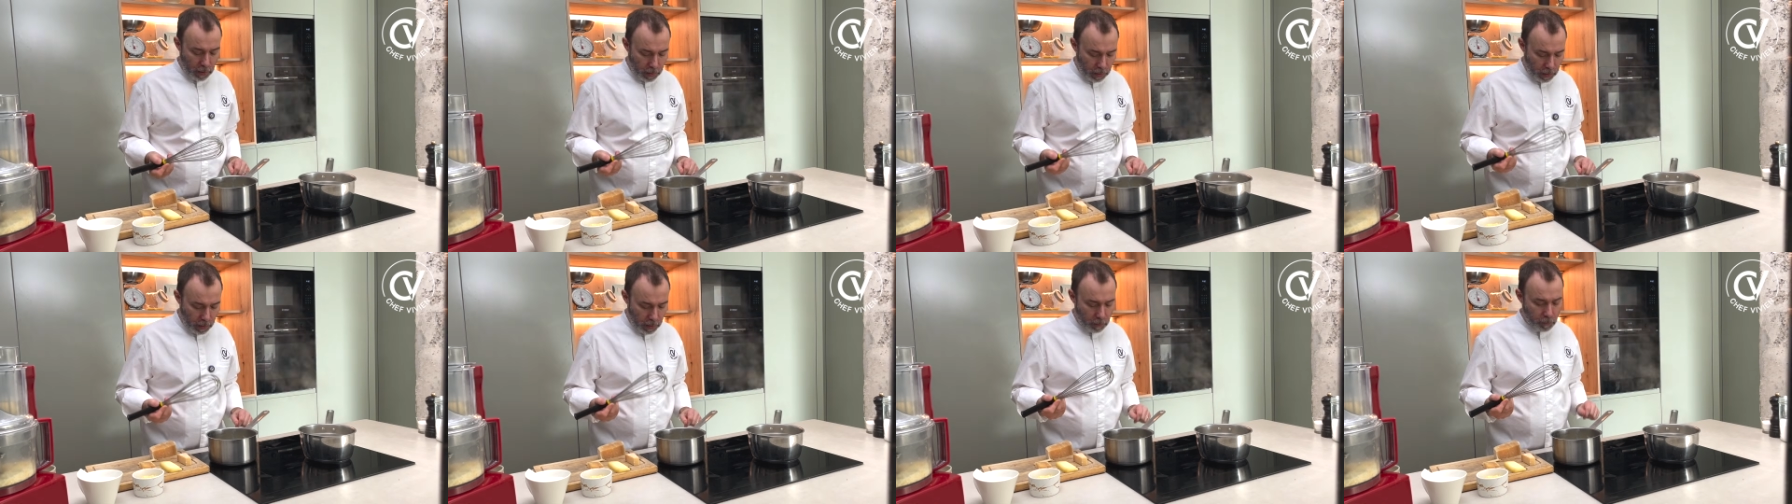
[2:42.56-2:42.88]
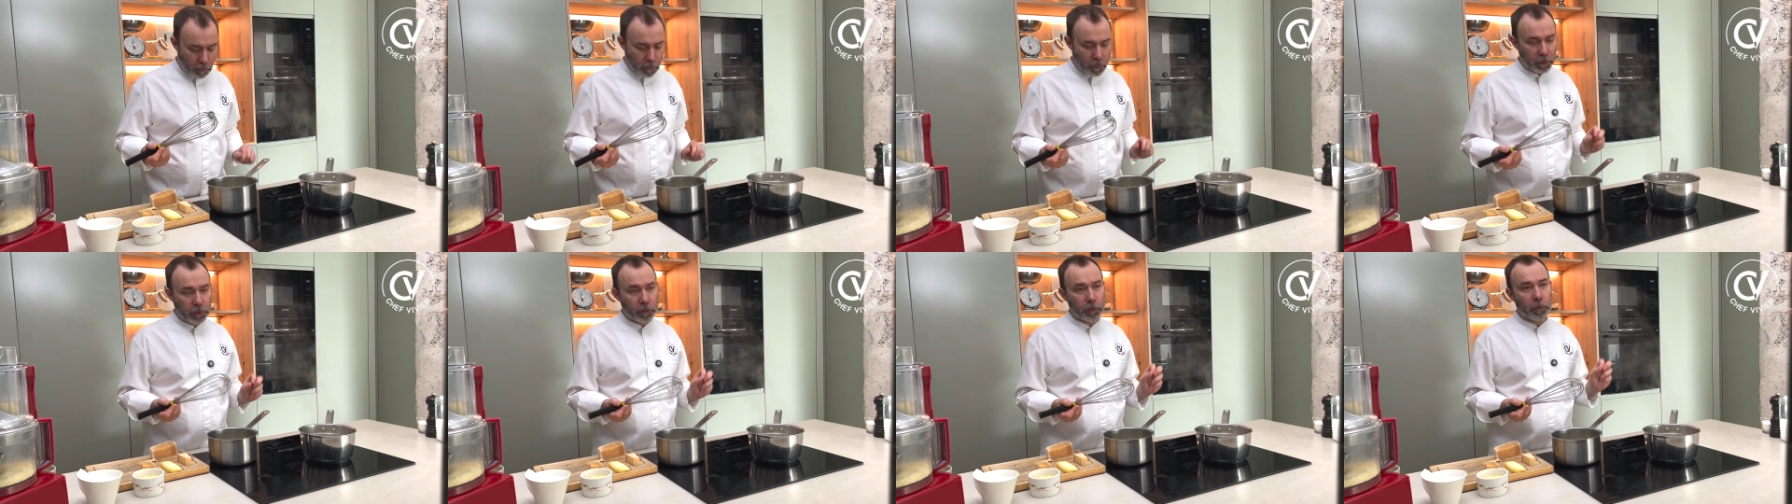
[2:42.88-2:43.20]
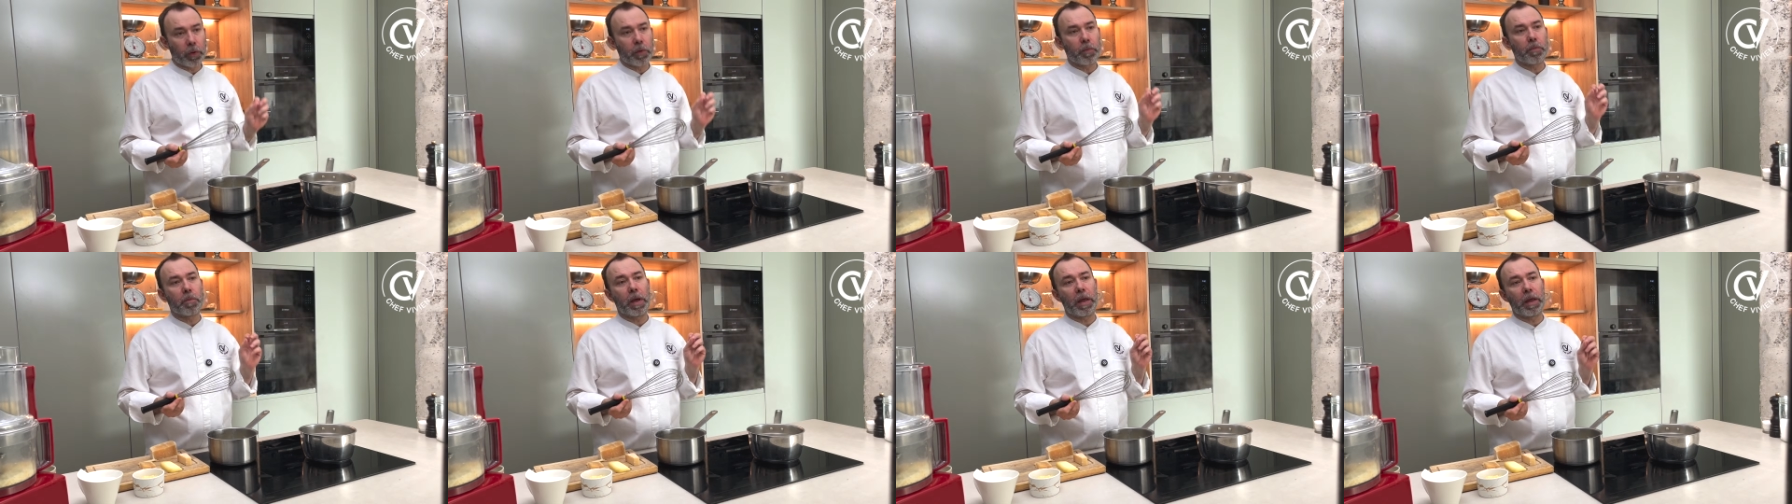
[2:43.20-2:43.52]
But we
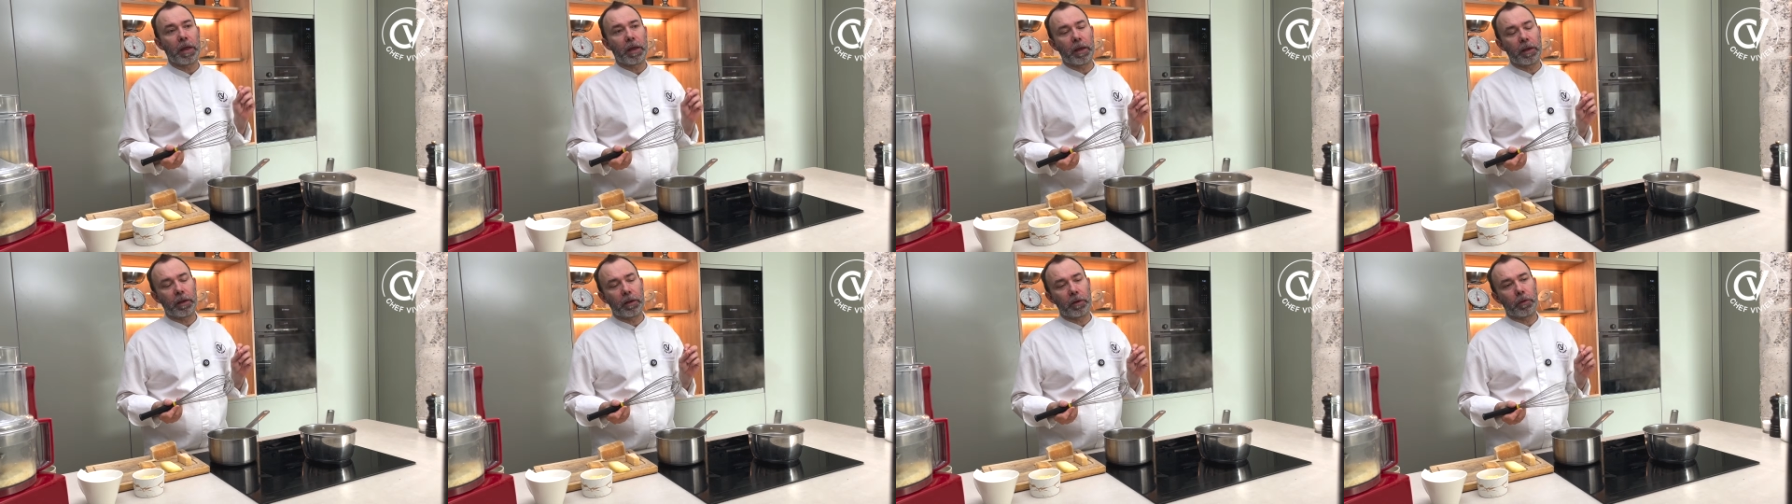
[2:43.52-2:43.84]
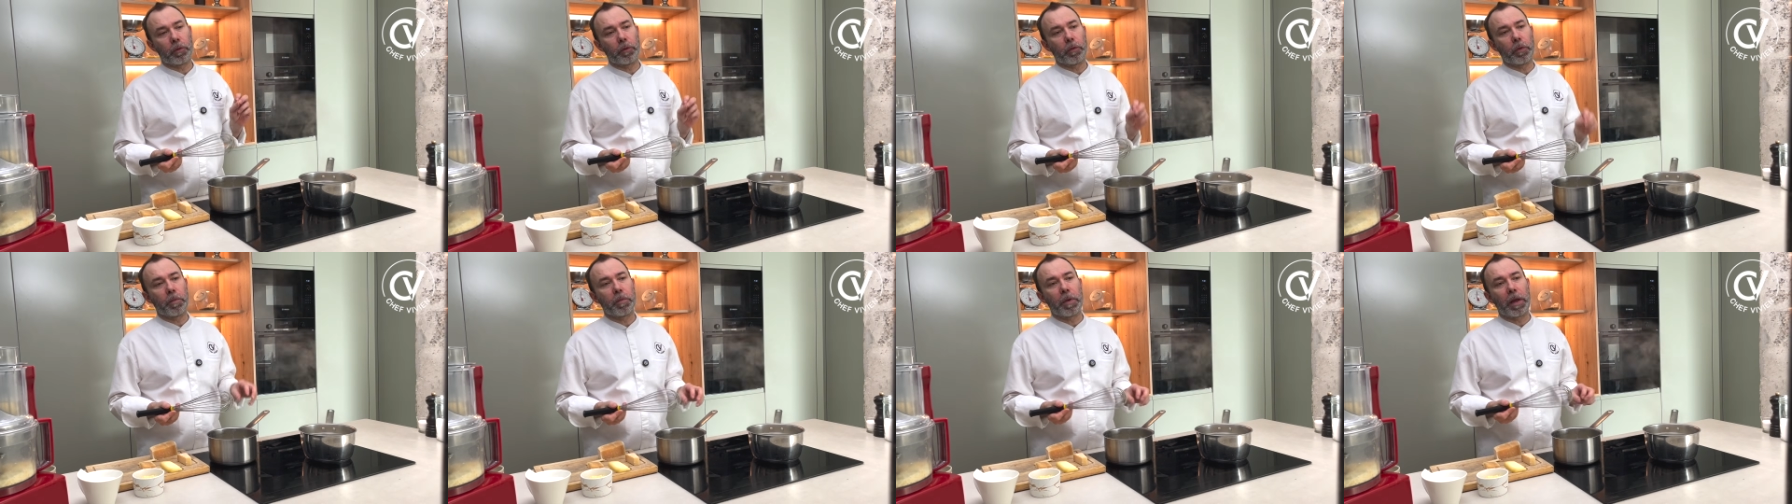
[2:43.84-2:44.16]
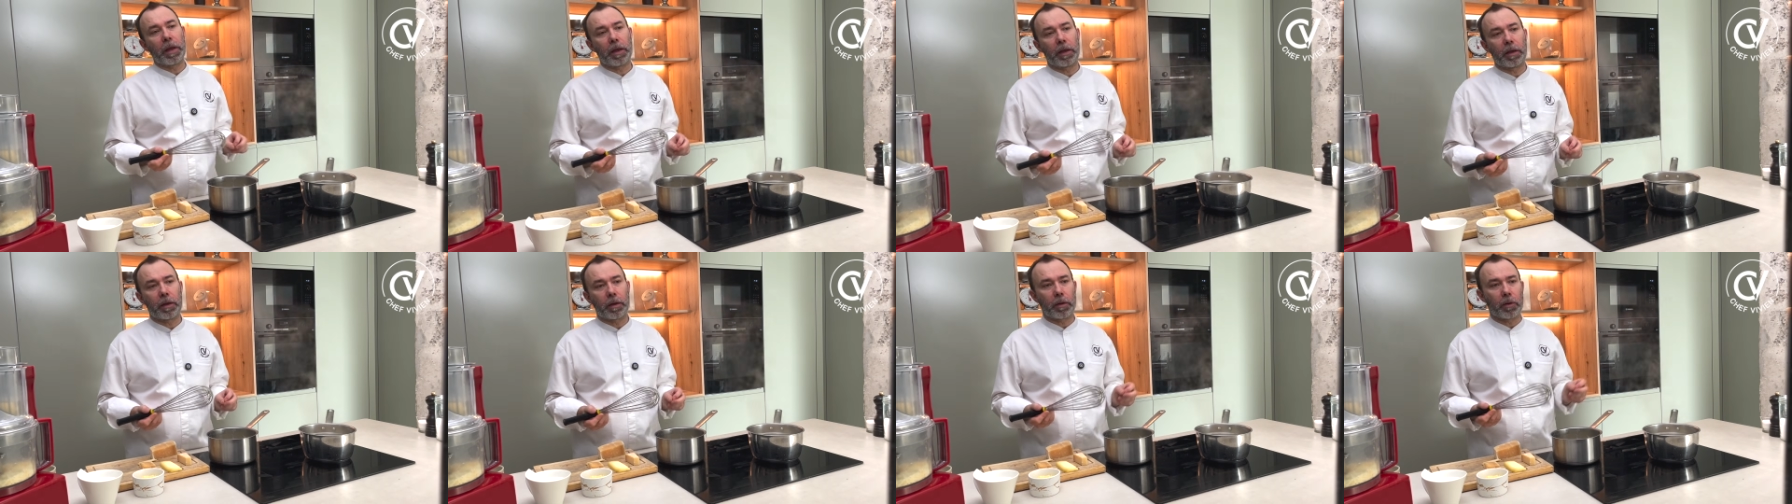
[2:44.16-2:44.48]
make
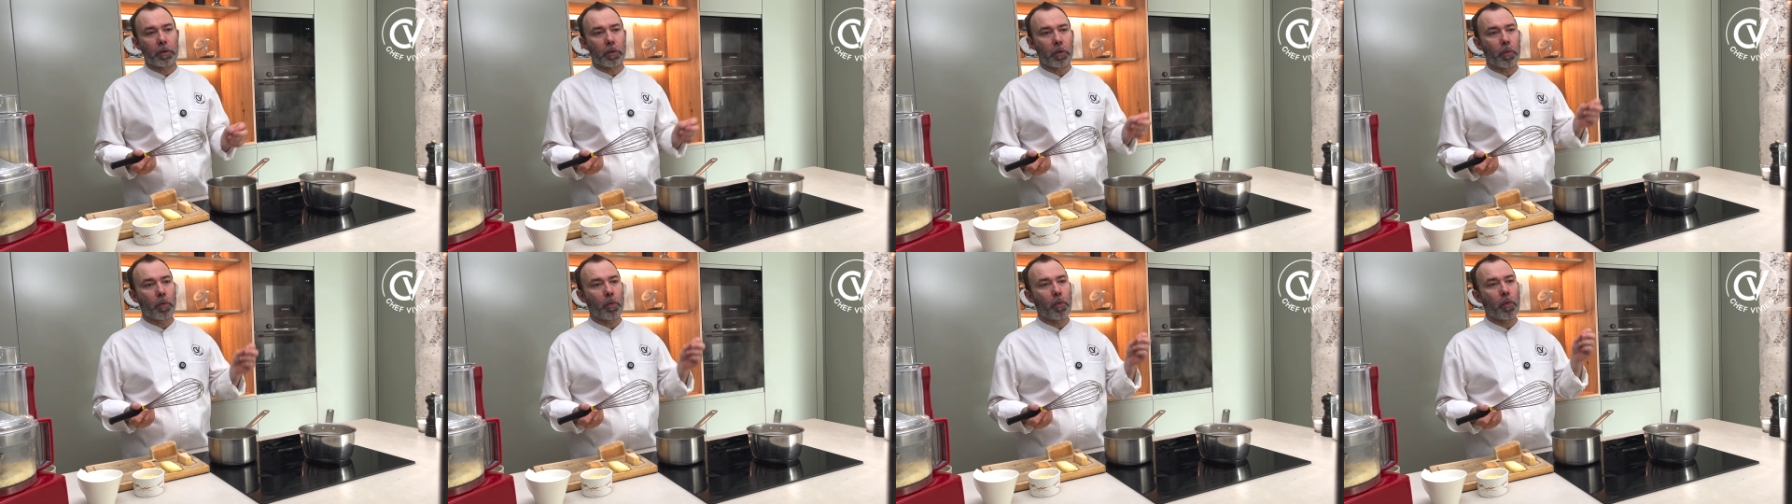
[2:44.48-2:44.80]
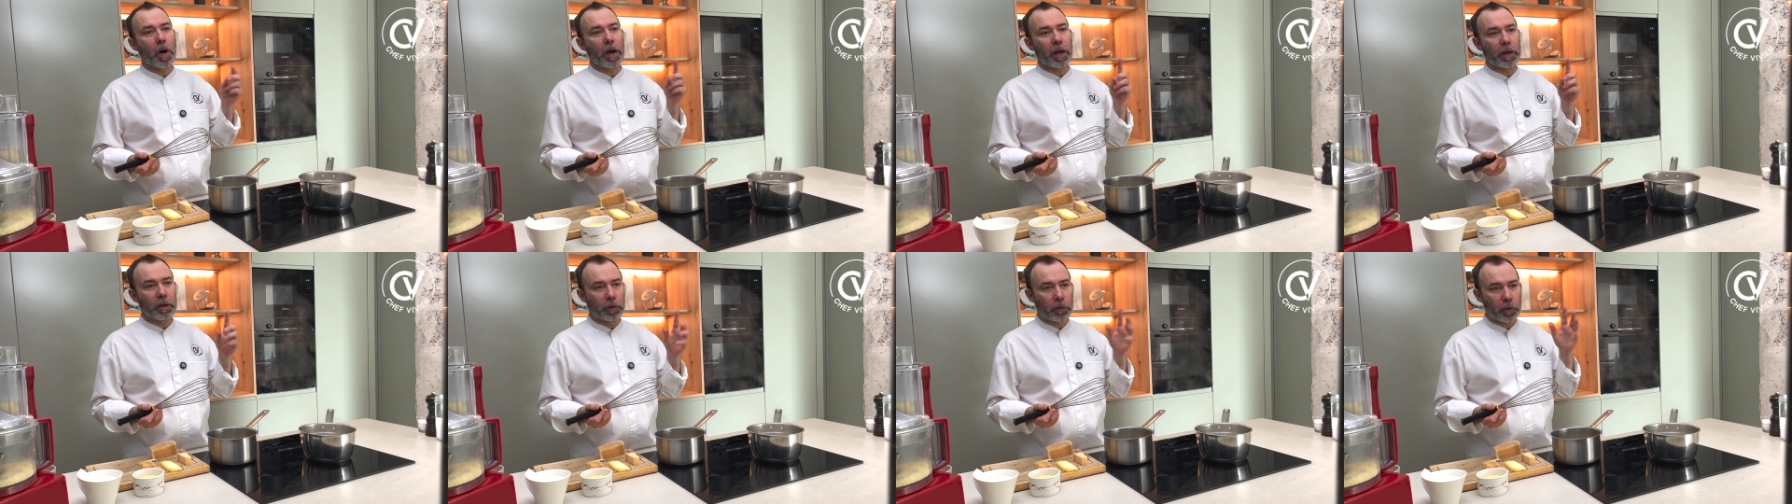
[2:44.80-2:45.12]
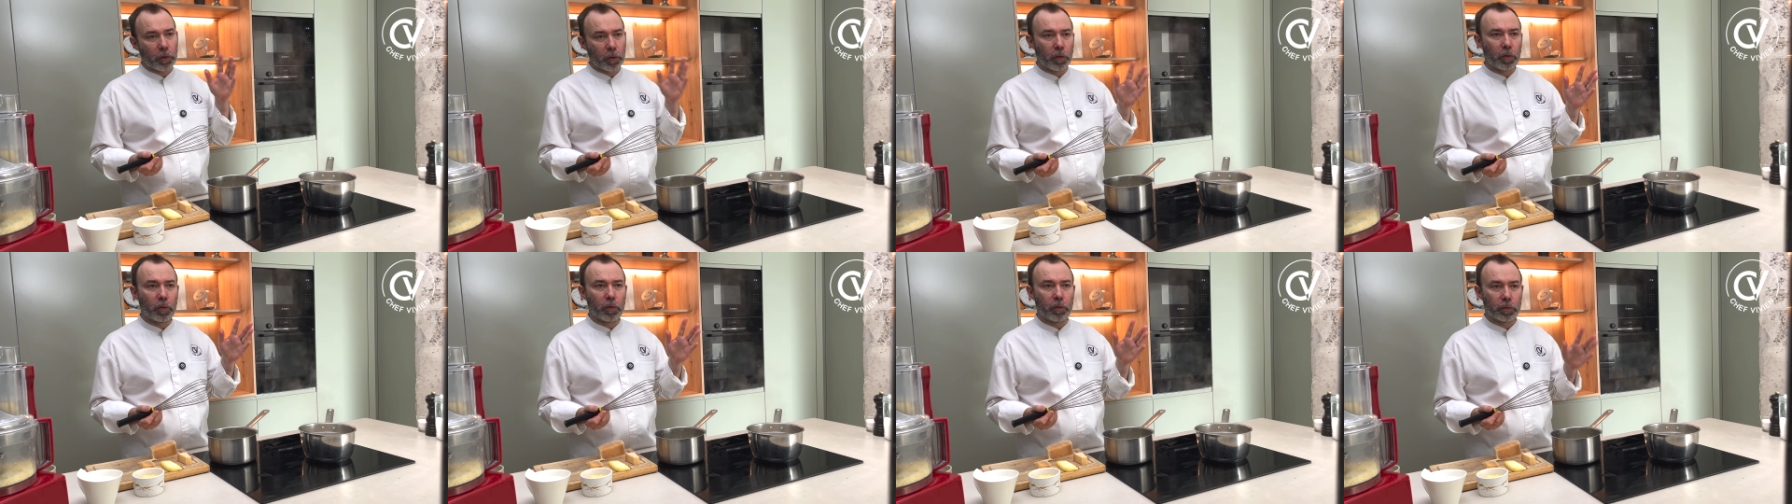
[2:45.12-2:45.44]
a white
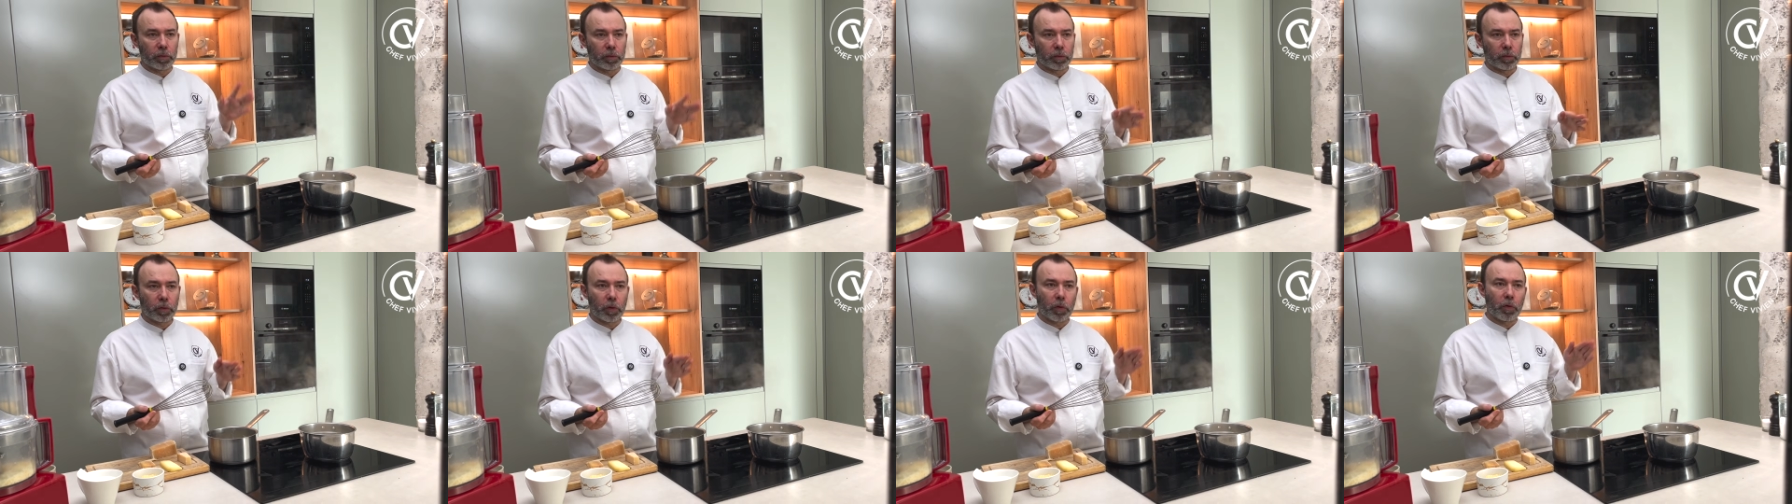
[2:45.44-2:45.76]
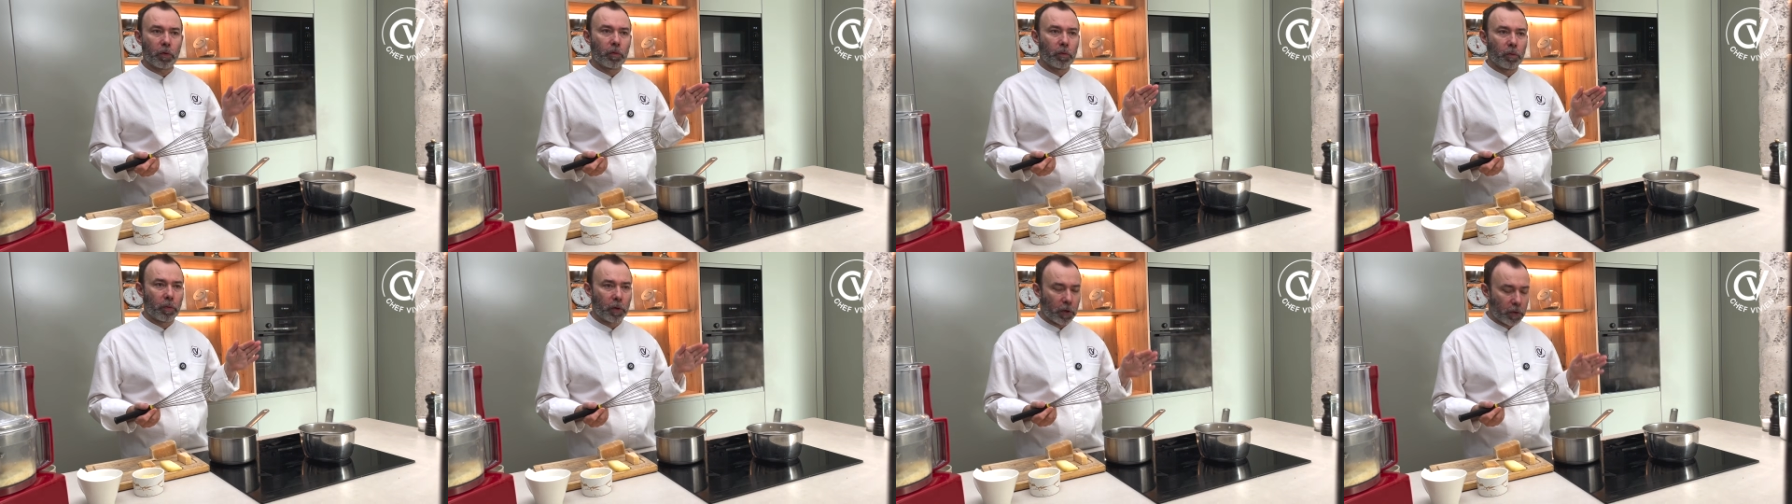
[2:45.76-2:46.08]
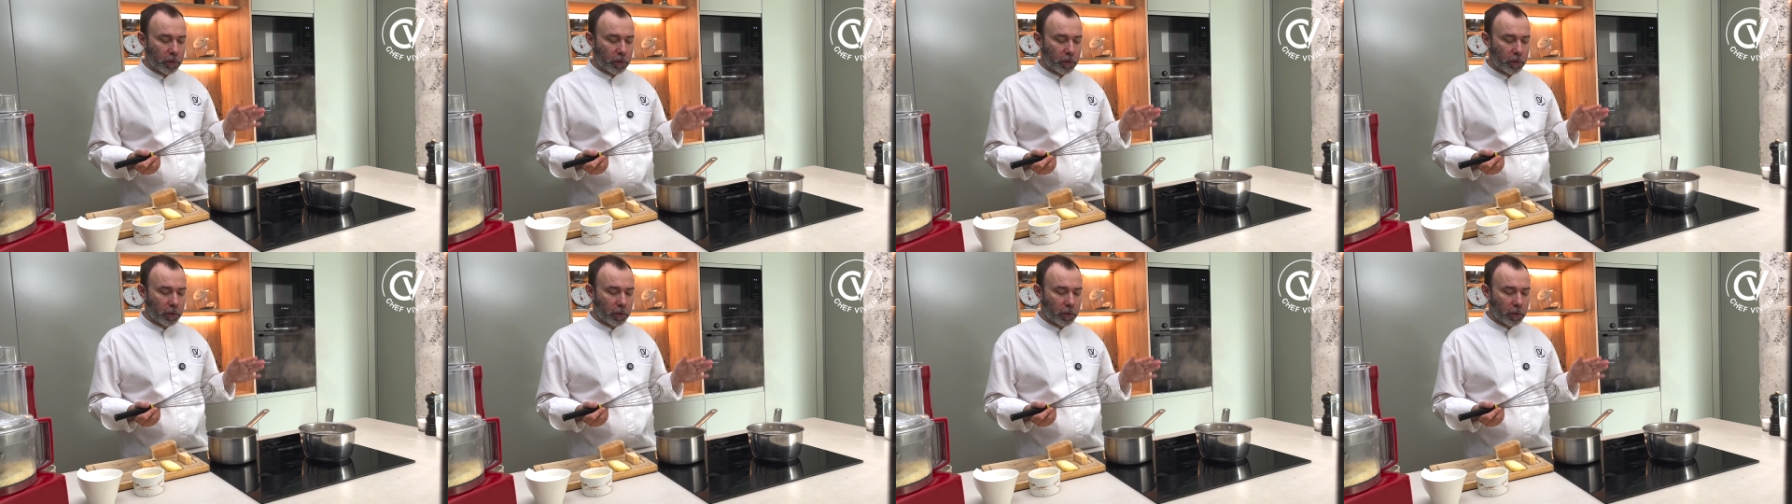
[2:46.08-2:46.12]
roux blanc.